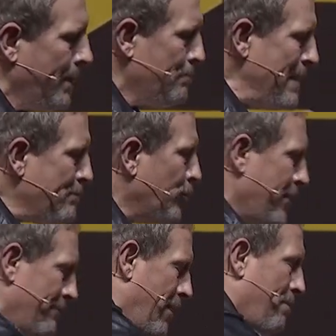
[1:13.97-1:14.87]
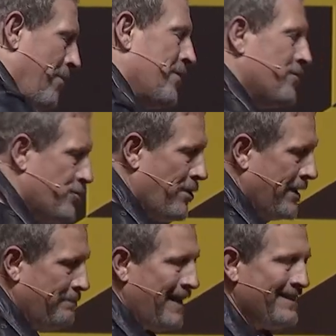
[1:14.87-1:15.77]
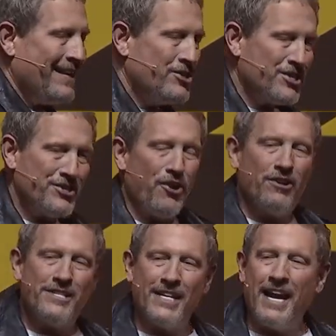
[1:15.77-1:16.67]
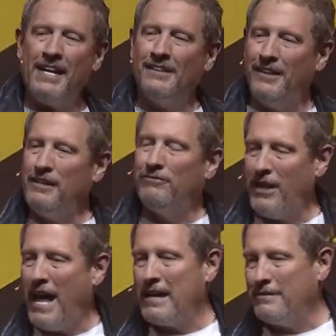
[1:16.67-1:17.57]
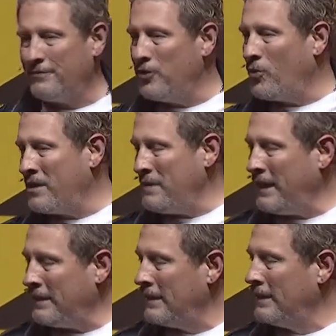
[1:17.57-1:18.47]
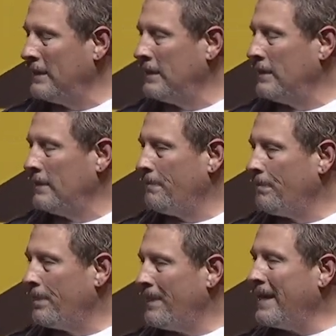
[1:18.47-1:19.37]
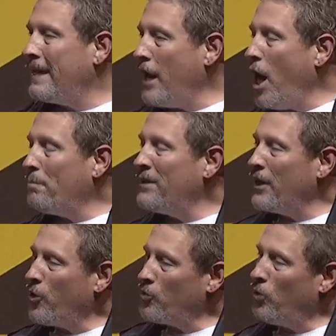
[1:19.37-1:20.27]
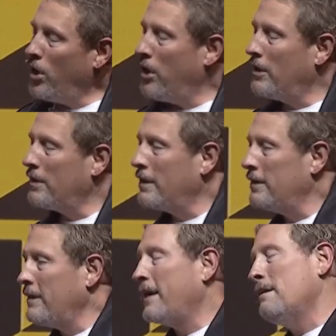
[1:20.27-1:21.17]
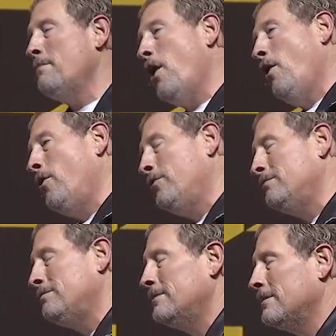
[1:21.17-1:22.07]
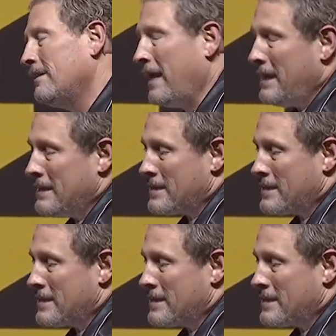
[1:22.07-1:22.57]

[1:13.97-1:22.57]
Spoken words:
people give up on their dream and they just start to kind of live life. You know what I mean? They get up and they go to work, they come home, they eat